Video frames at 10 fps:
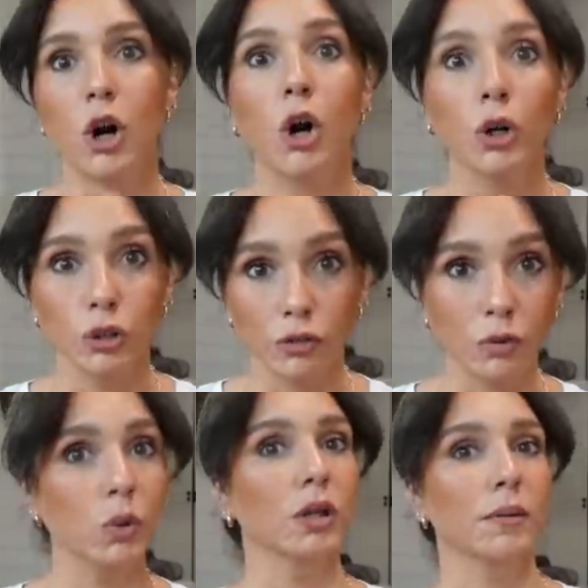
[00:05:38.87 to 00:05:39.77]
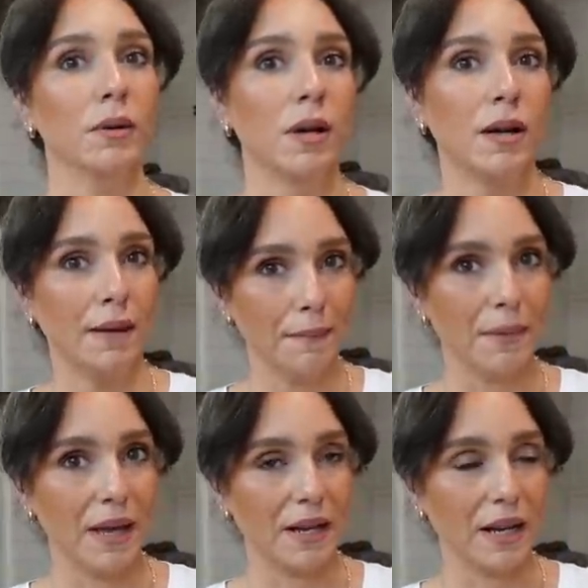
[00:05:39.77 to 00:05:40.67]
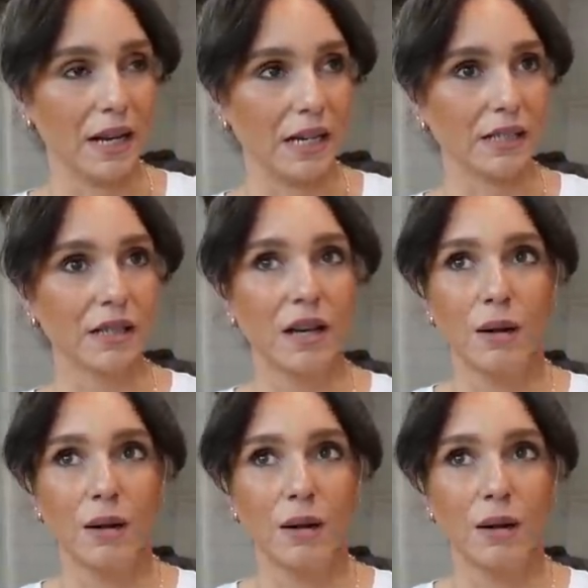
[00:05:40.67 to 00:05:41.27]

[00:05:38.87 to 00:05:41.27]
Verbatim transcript: carnivore mayonnaise